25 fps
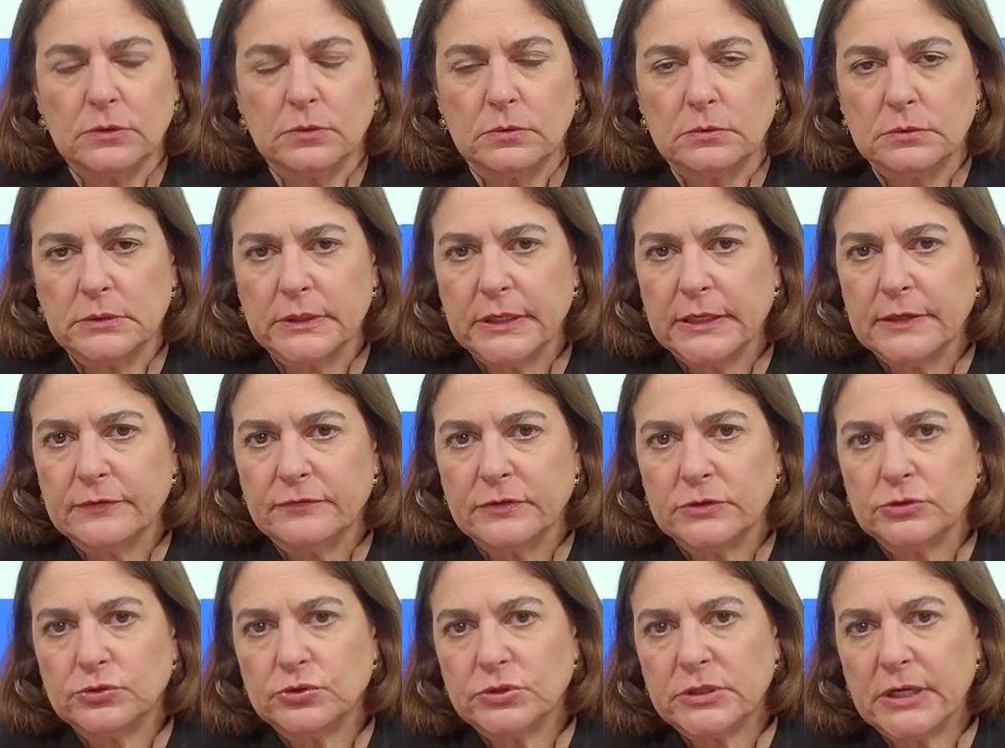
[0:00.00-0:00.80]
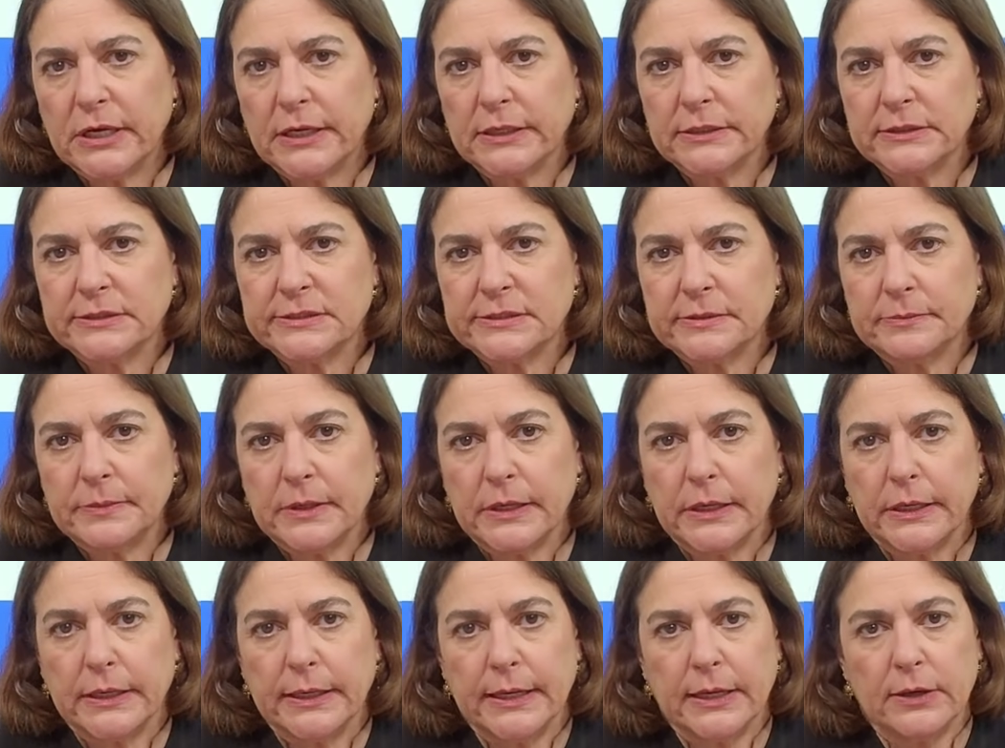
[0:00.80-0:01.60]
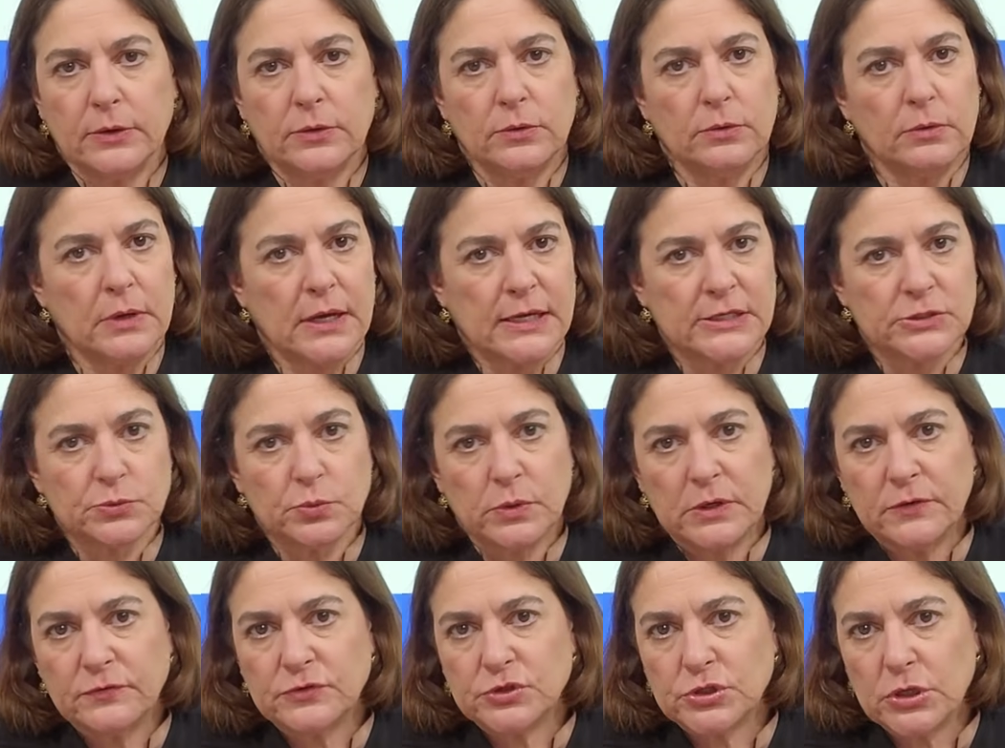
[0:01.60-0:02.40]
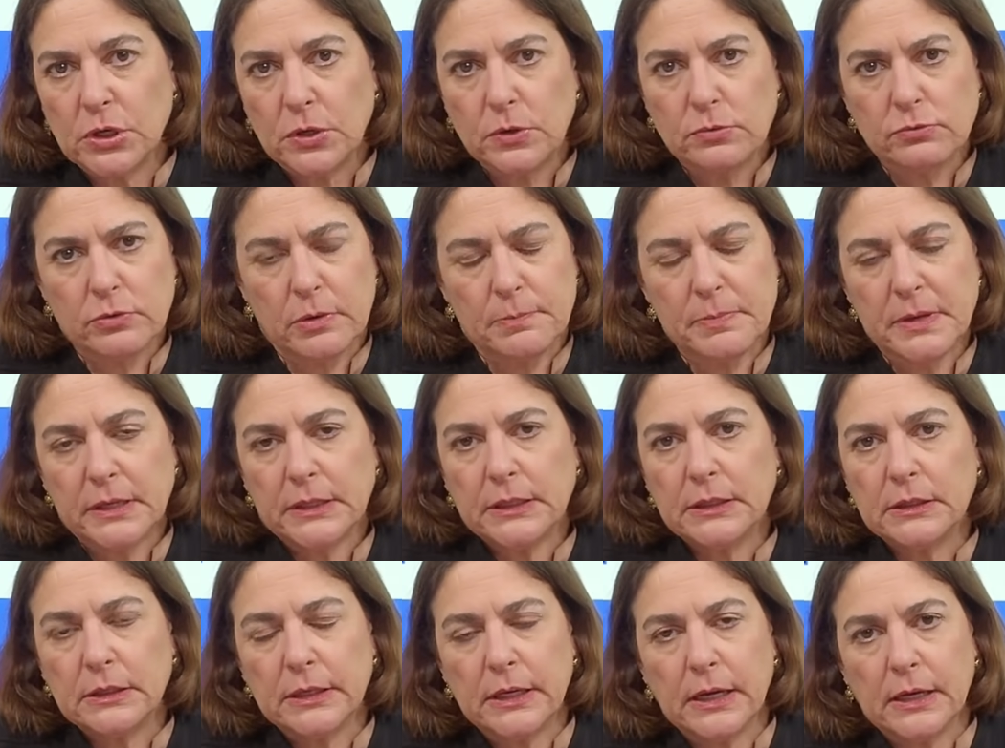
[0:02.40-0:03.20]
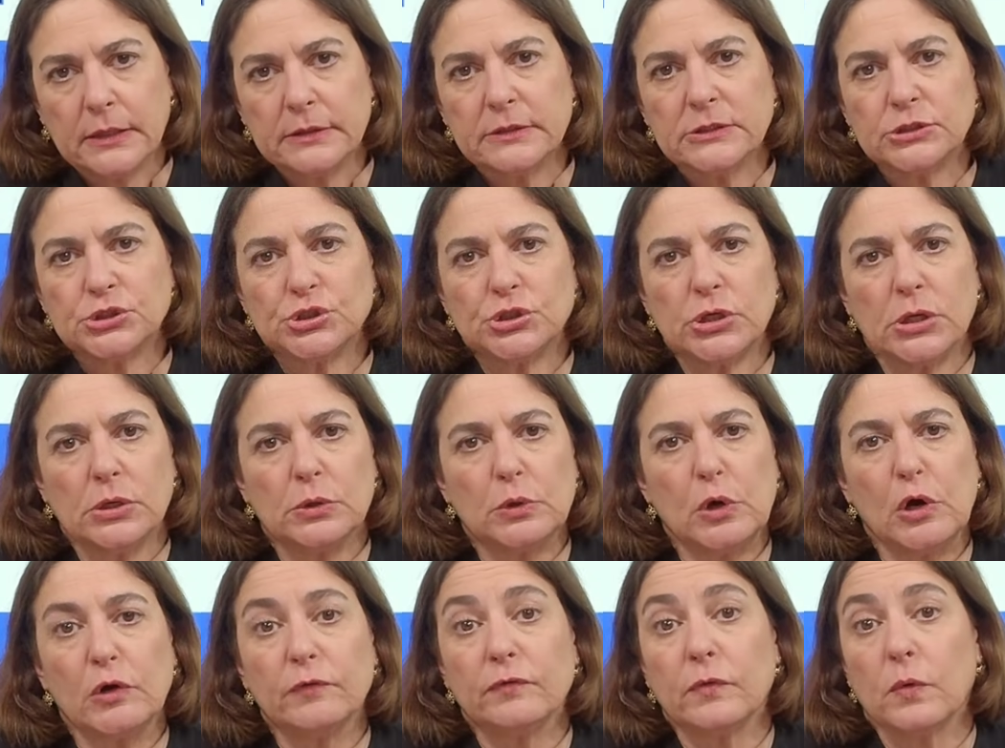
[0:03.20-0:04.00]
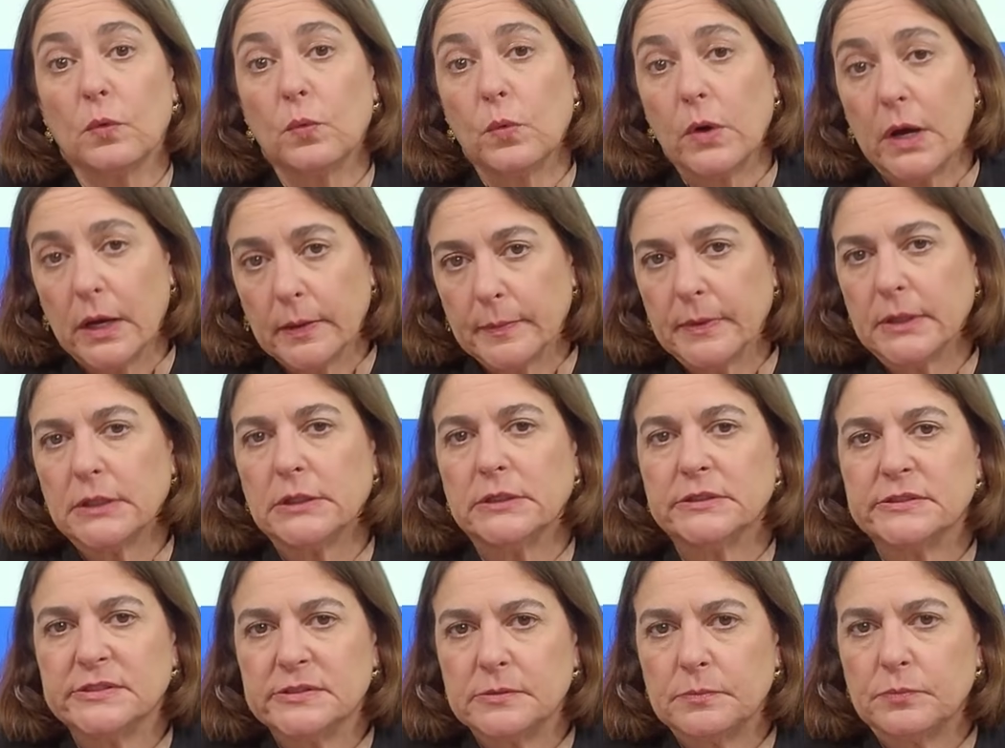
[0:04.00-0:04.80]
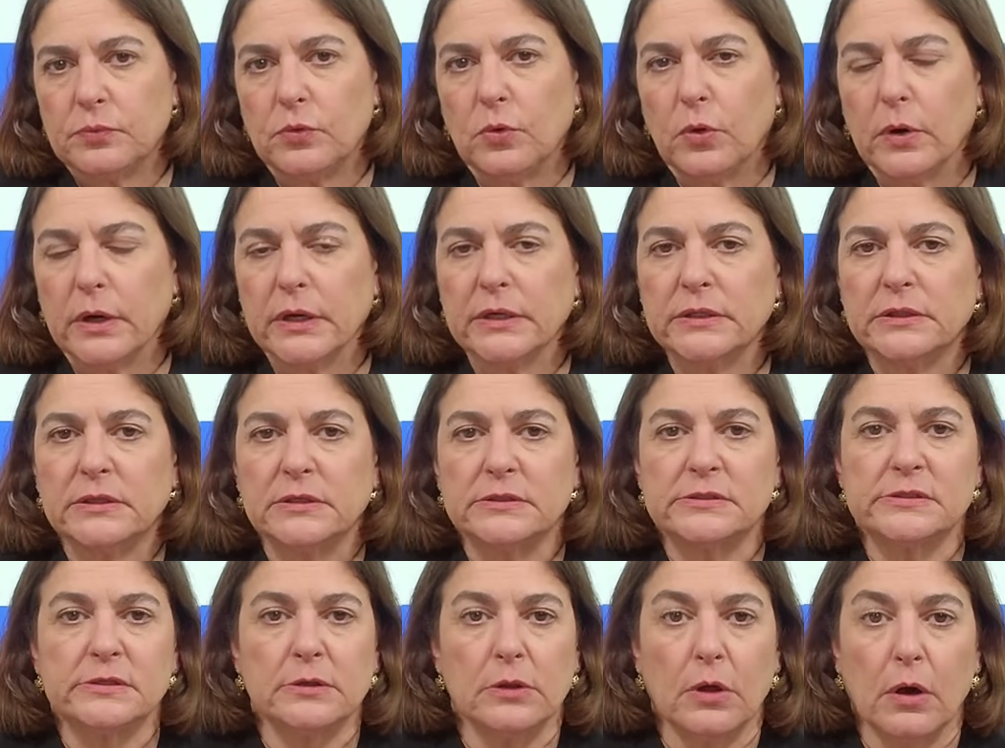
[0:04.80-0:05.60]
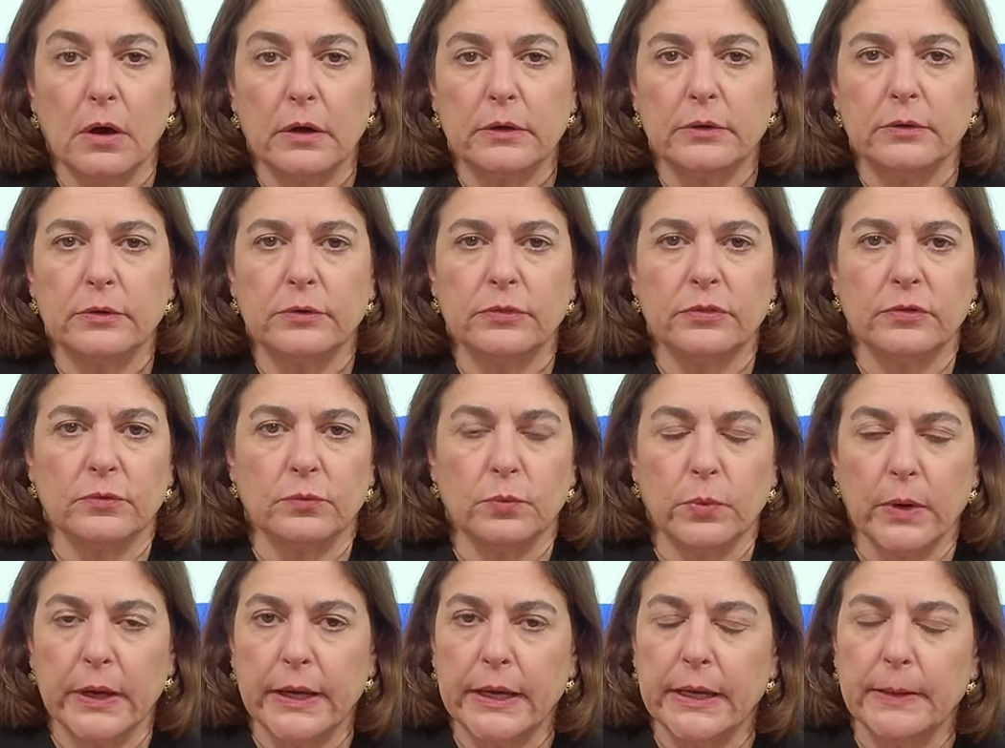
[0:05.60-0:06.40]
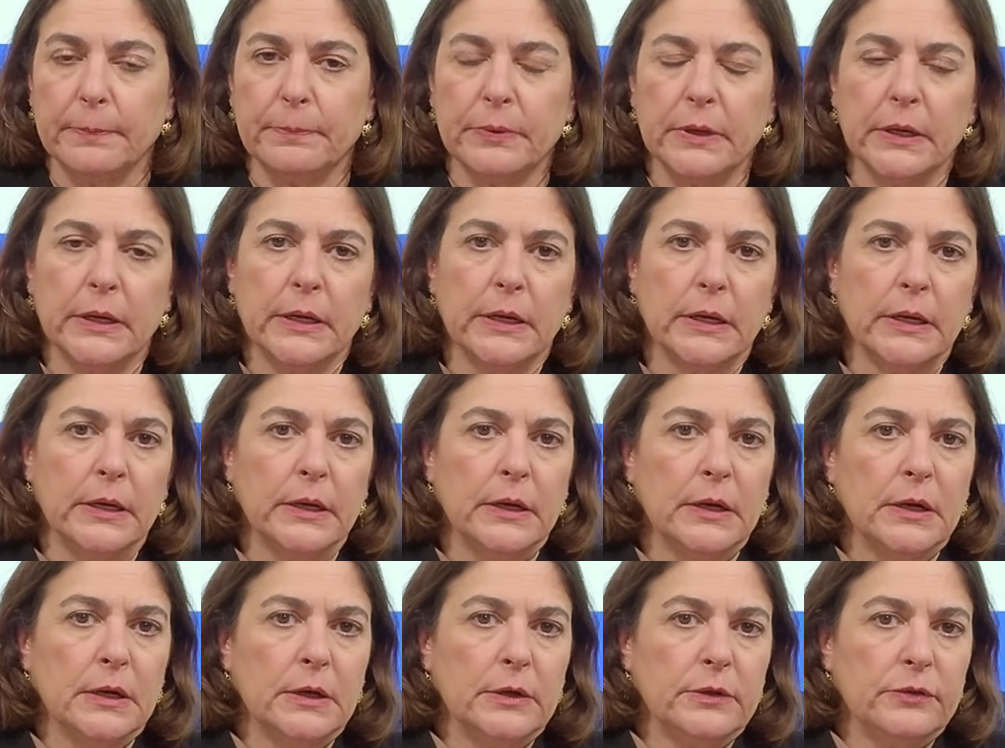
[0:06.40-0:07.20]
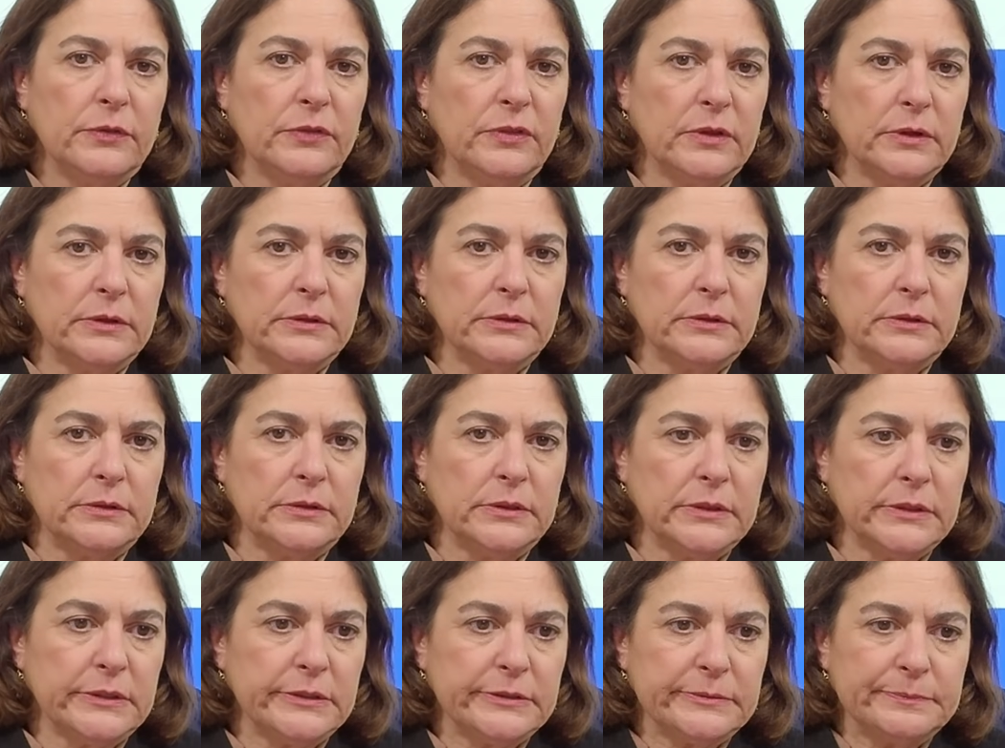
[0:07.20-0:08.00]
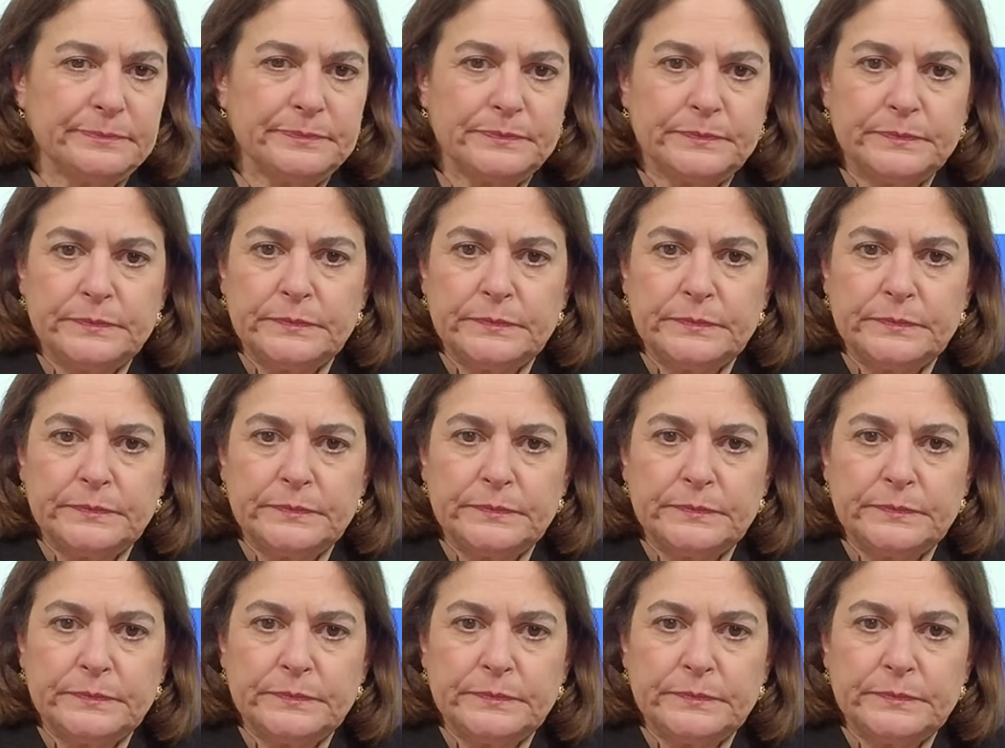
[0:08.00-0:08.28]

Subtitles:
who live in Judea and Samaria, who, as we've shown repeatedly on this show, overwhelmingly support the slaughter, the rape, the